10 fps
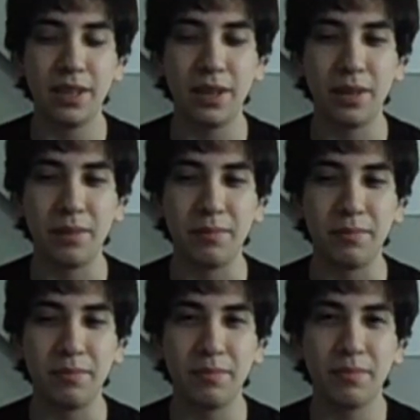I want
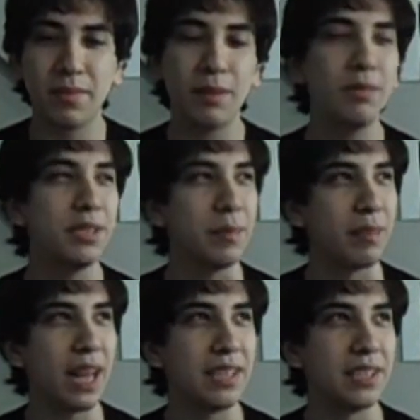to say
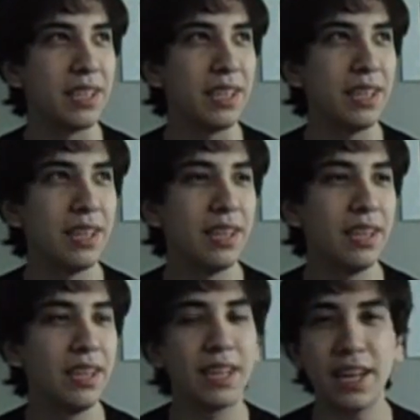plasticky,
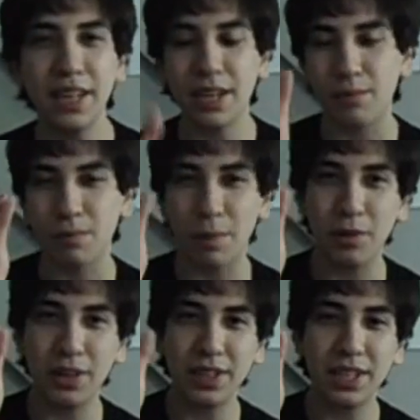kind of like a
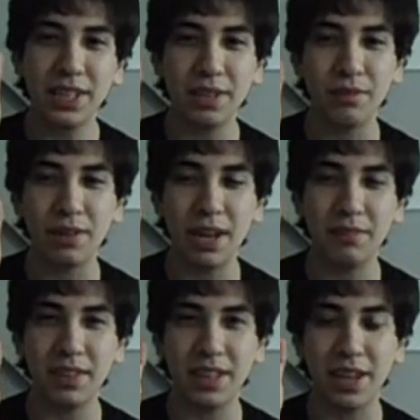rubbery thing that you would have
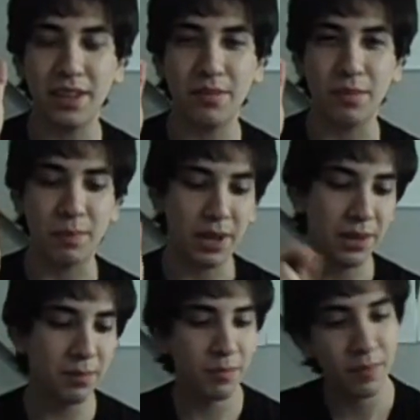at the end of a pen.
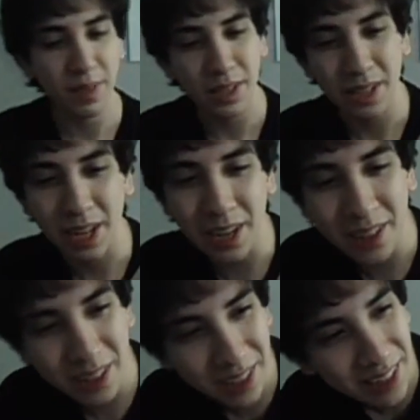It kind
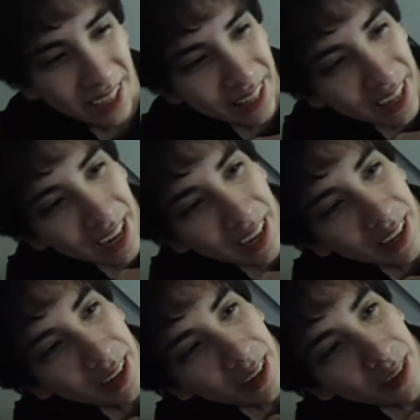of looks like that,
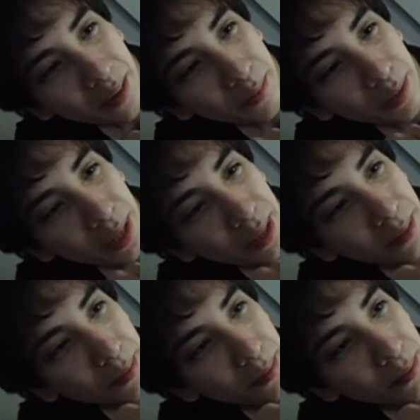but
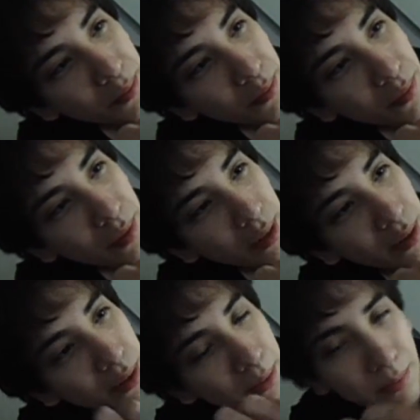
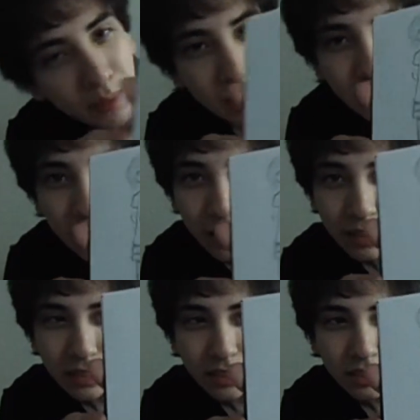yeah,
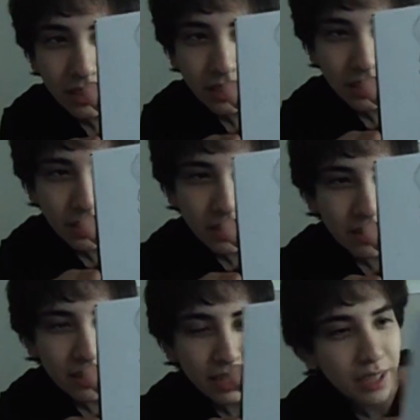she
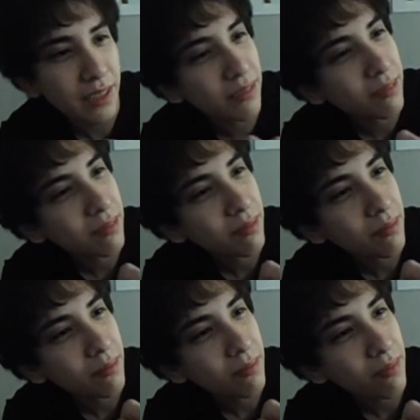looked like
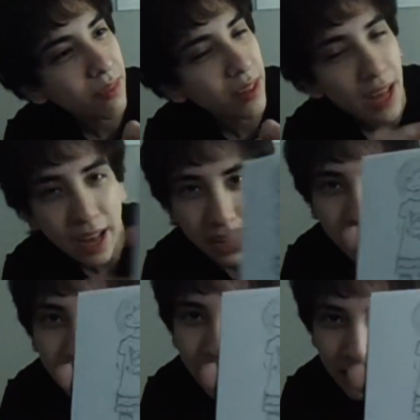that
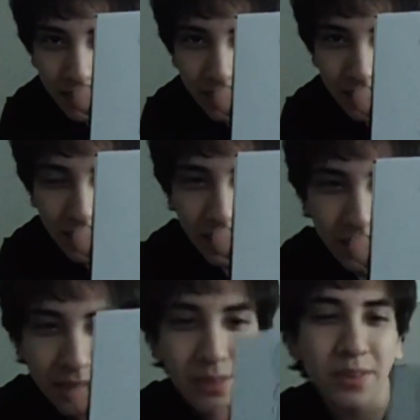kind
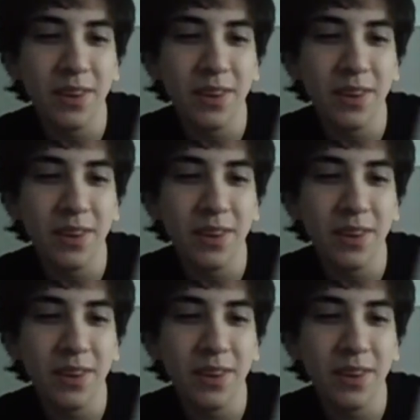of.